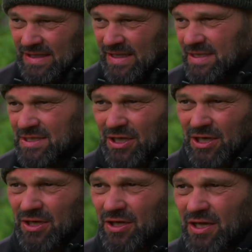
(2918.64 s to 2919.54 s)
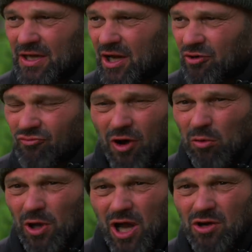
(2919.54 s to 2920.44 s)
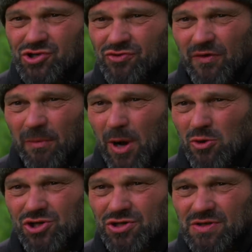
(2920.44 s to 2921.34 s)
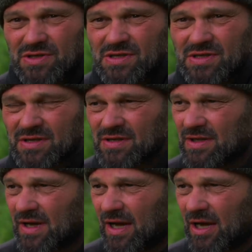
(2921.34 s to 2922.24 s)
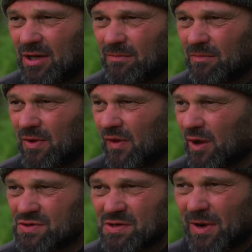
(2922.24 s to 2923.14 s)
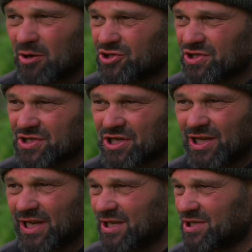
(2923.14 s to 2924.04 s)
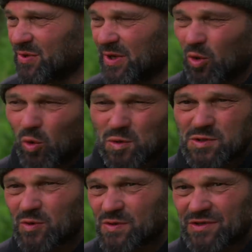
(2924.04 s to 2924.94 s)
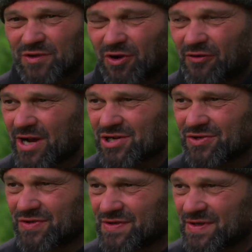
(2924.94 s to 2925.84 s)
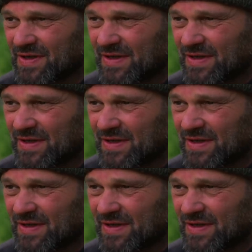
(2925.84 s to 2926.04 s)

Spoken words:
It's a roller coaster of emotions, and those emotions can lead you in all sorts of directions.